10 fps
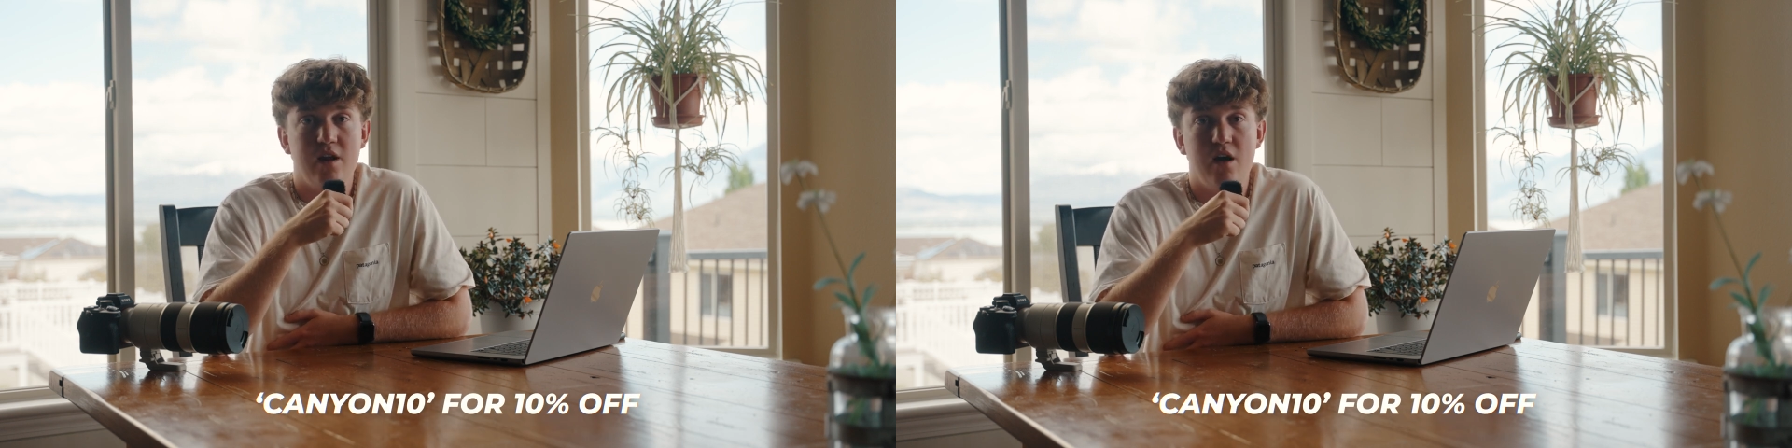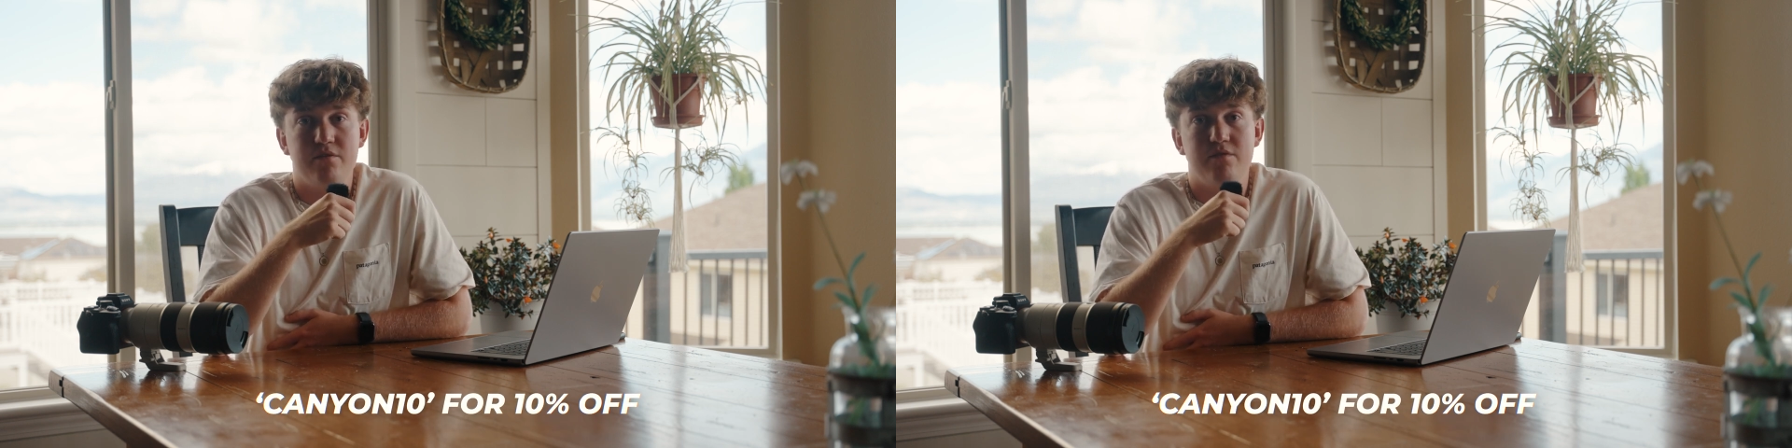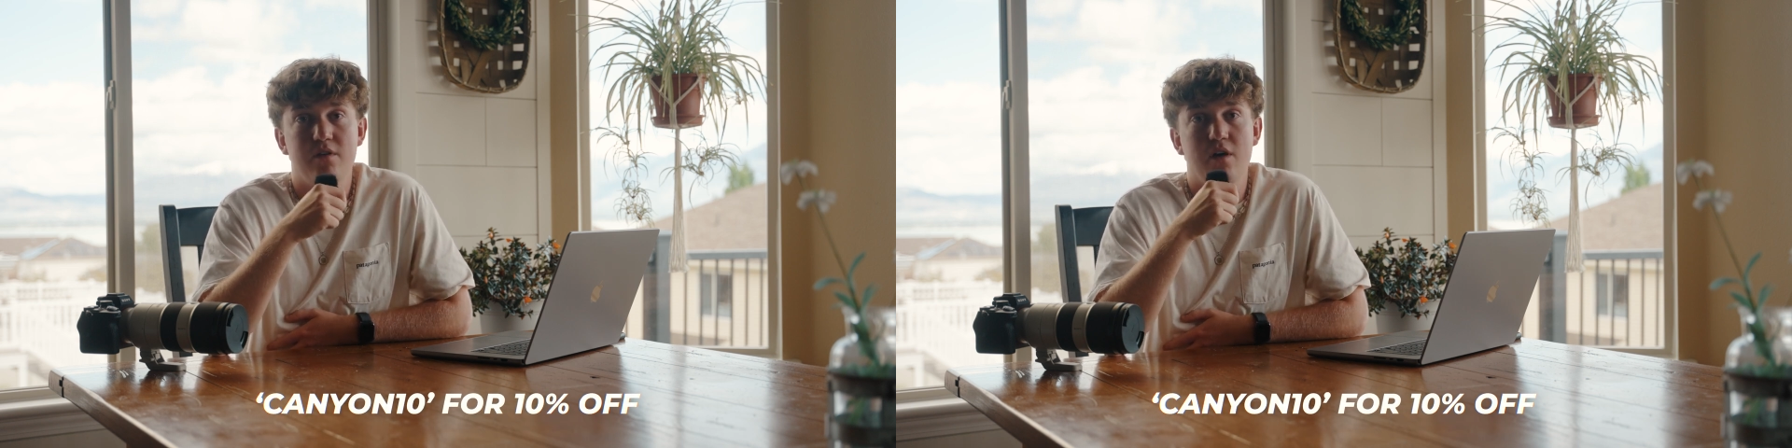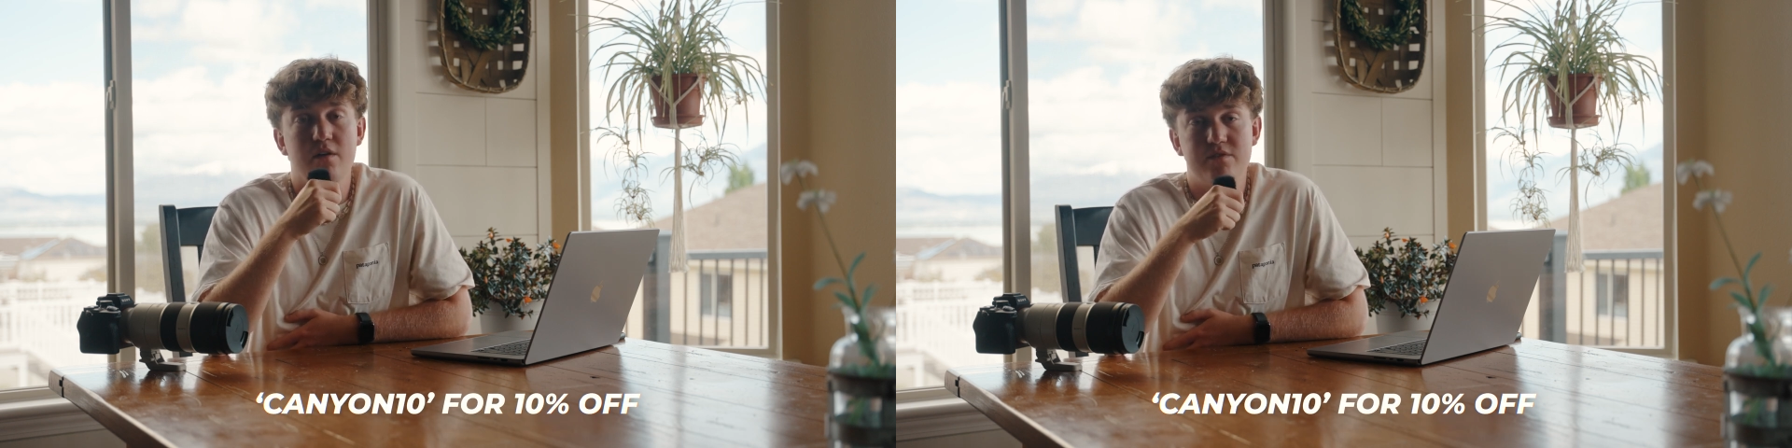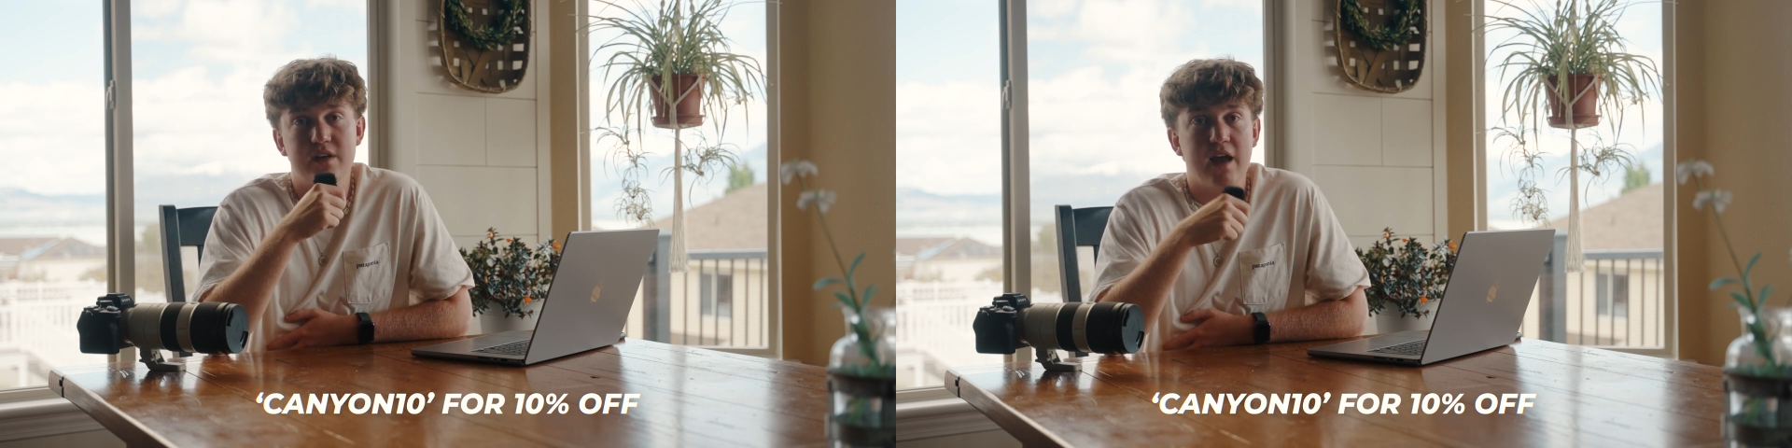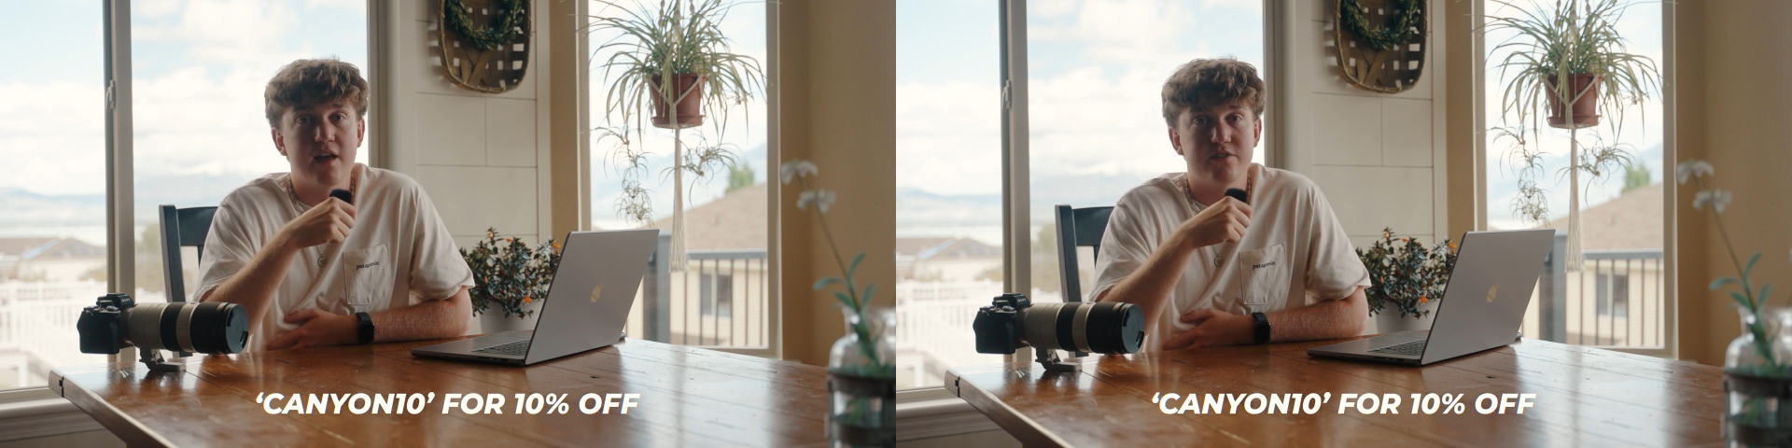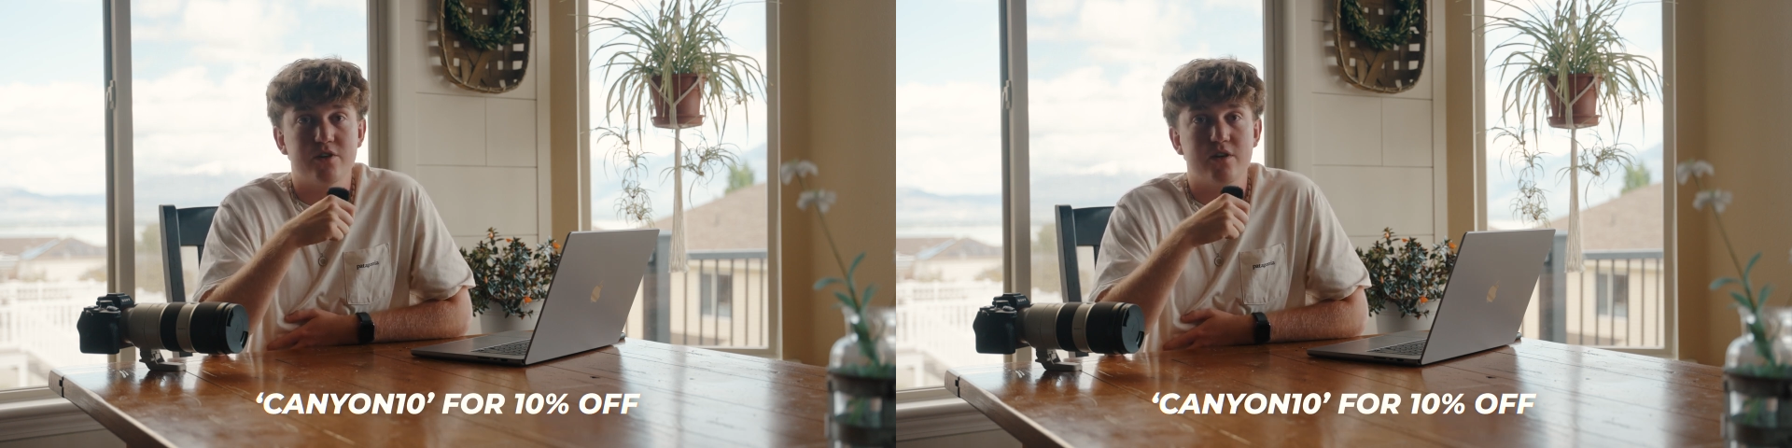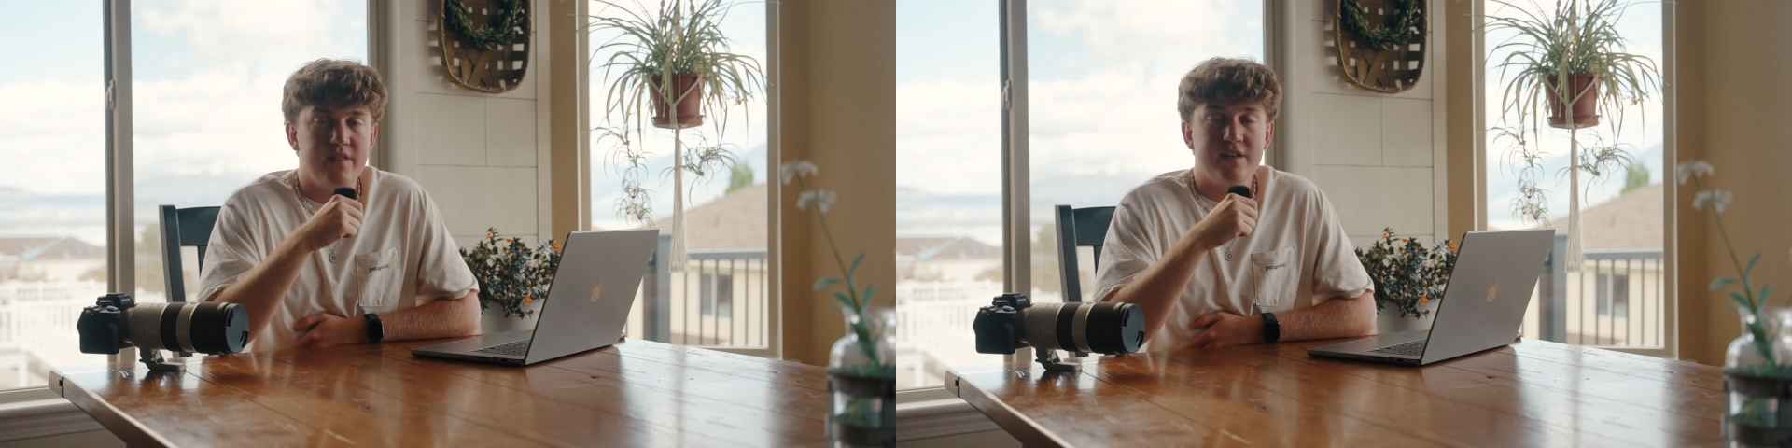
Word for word: off of Dehancer.